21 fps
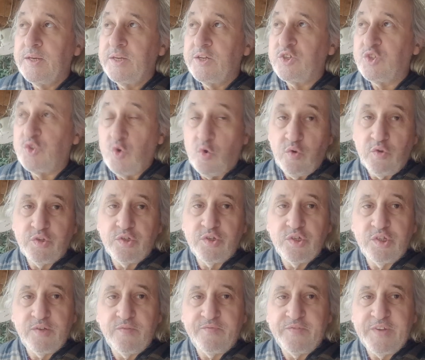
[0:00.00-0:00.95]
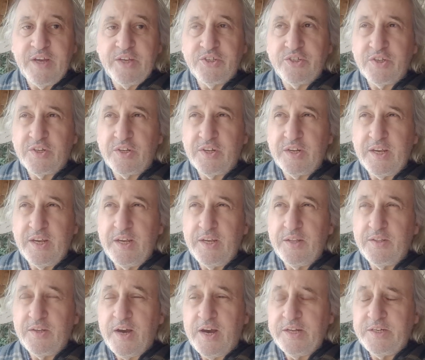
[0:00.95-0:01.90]
sources of destiny,
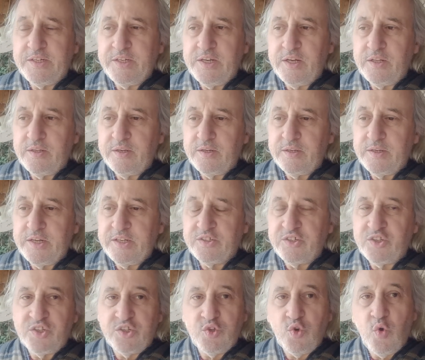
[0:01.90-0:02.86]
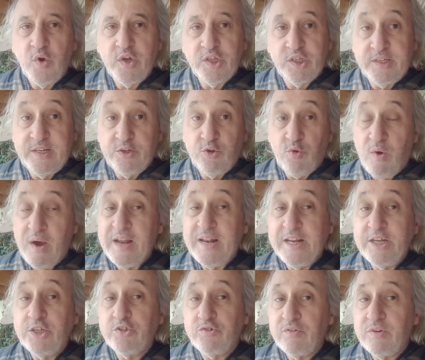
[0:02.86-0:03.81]
the idea that it's a sort, it's quite
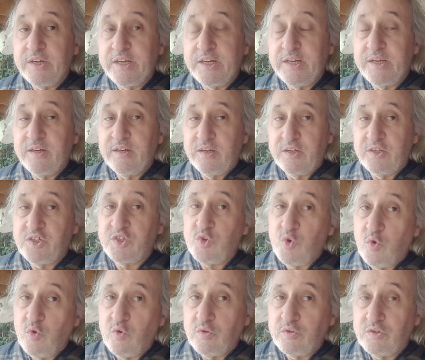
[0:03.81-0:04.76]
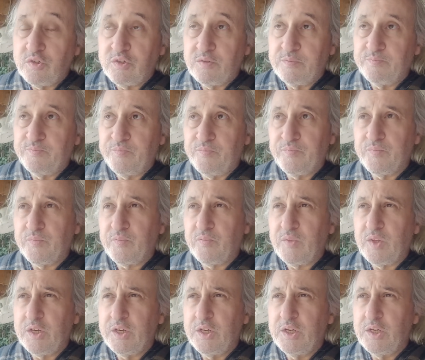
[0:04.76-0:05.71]
literally a source,
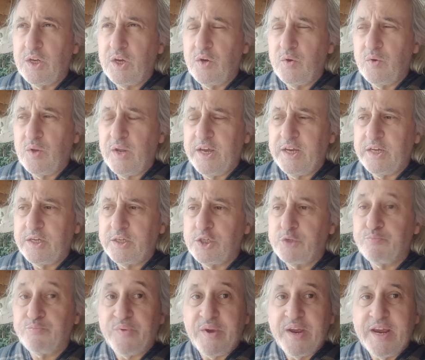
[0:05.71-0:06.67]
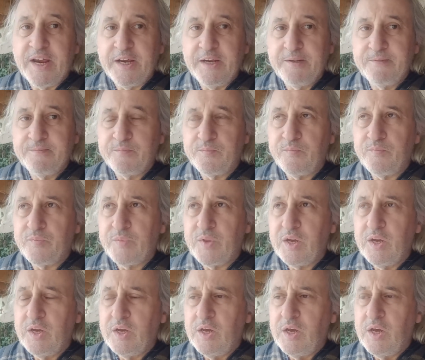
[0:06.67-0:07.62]
you know, like a spring,
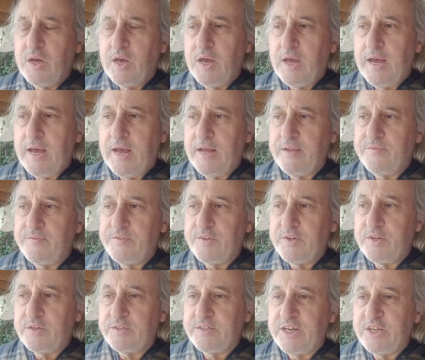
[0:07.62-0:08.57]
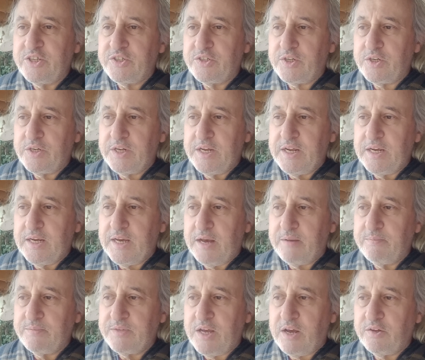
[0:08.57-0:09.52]
and that destiny
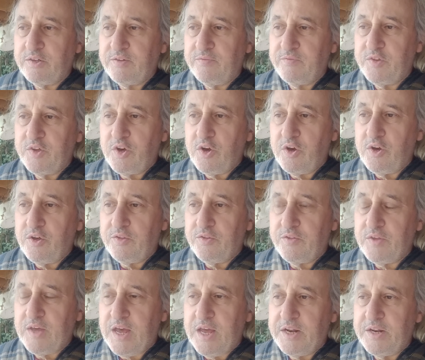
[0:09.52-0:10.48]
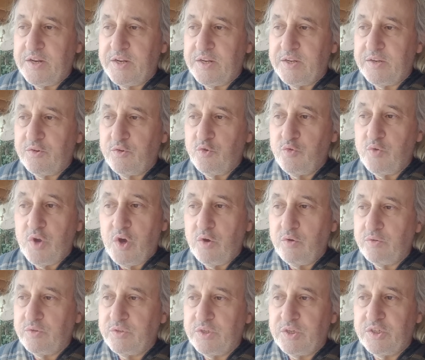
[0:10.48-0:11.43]
comes out of the earth, and who
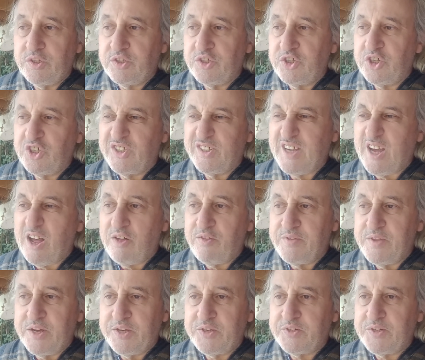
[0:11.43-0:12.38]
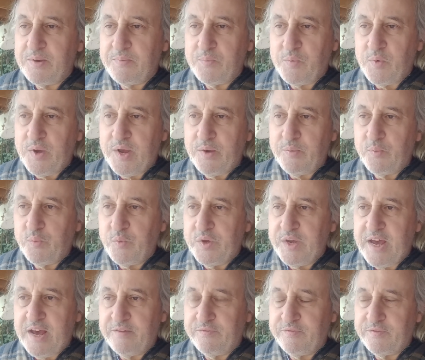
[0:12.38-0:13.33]
knows, it's just down there somewhere, and we
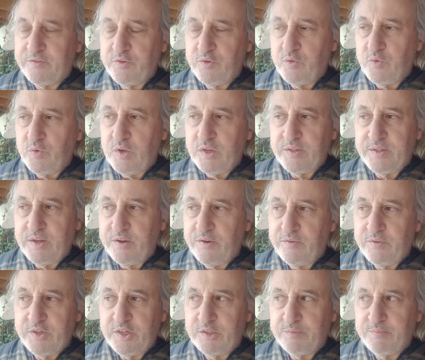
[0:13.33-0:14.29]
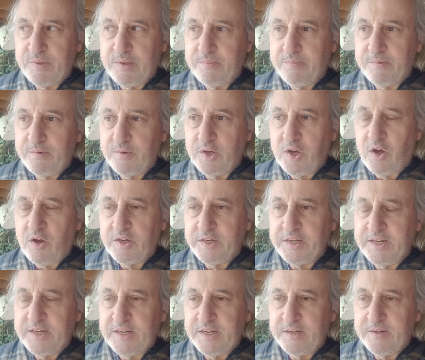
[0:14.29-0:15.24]
have to, and there are these people
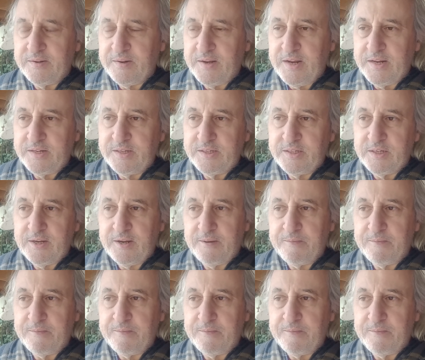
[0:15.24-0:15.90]
guarding it, and